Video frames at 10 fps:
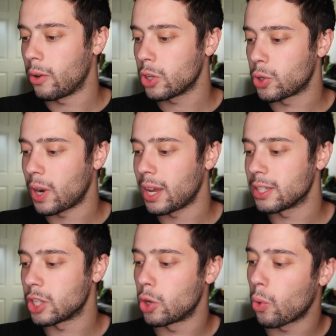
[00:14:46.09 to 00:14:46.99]
Eritrea
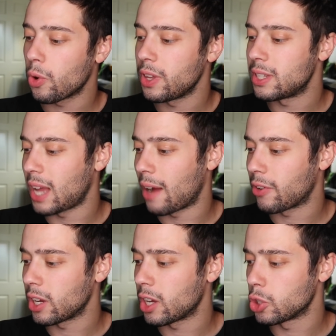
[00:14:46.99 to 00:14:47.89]
is a Northeast
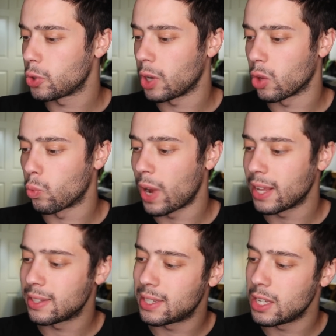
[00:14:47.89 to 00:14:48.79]
African country on the
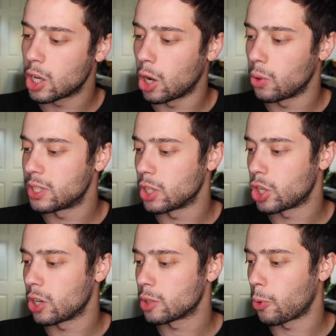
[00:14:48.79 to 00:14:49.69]
Red Sea coast. It
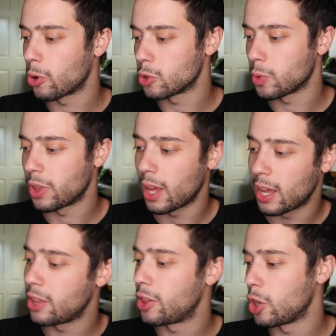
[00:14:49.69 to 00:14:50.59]
shares borders with
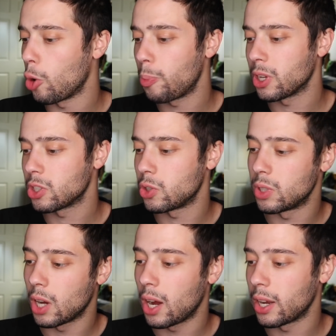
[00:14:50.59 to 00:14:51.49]
Ethiopia,
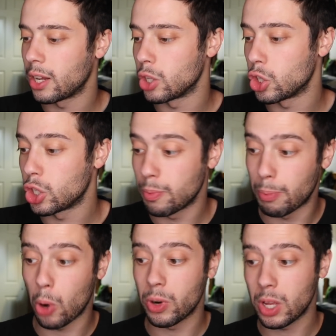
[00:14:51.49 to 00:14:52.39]
Sudan, and
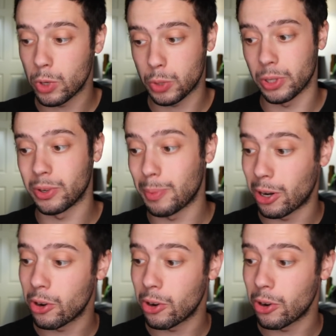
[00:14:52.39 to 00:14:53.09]
Djibouti, which we learned about